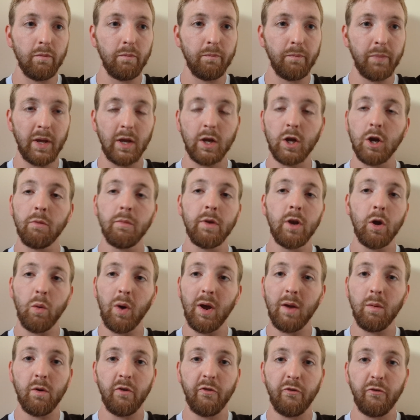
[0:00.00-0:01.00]
be coming
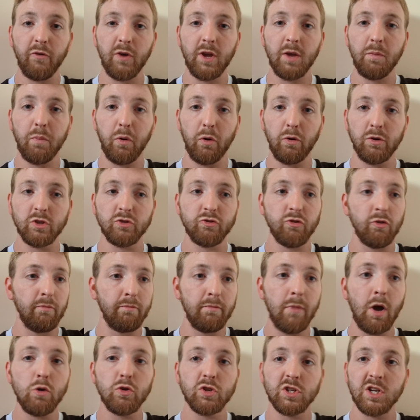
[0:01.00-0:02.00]
away with 3 points
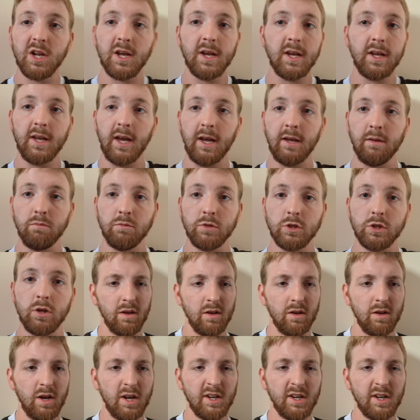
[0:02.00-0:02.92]
from most league games.